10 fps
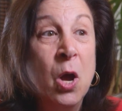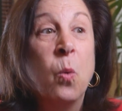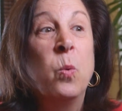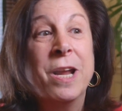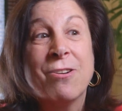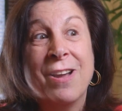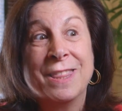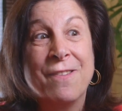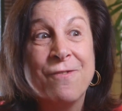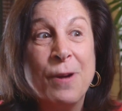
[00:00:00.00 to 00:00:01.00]
we are on
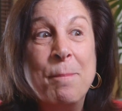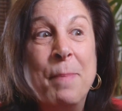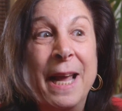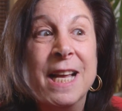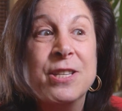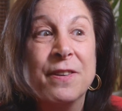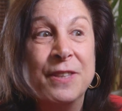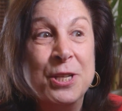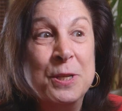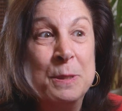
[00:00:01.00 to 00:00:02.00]
the front page of
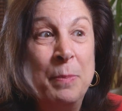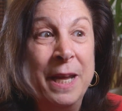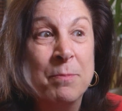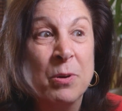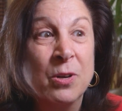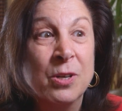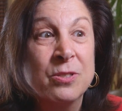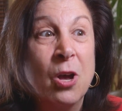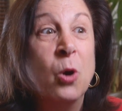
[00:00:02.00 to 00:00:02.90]
the newspapers